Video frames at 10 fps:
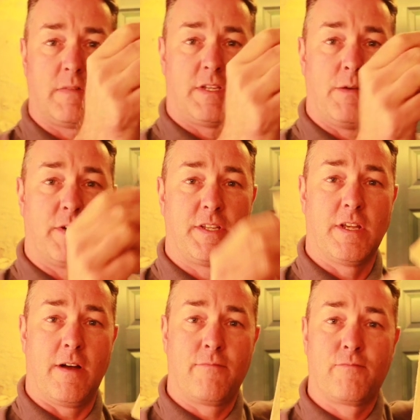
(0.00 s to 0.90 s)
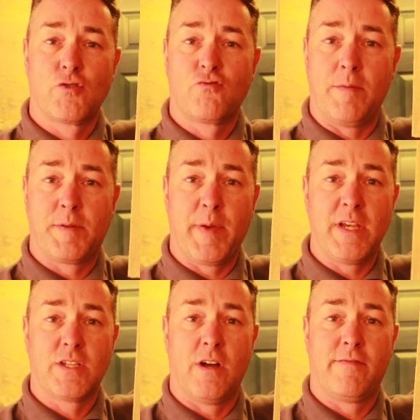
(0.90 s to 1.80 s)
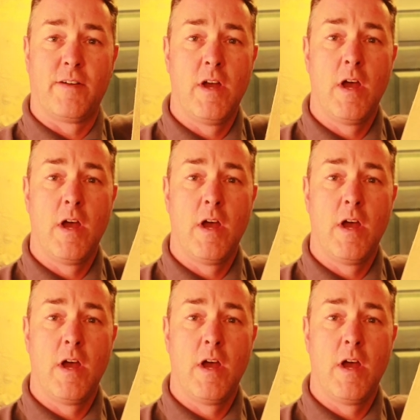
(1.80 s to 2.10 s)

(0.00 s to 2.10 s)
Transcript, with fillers: See what it is? I've just ripped a piece off.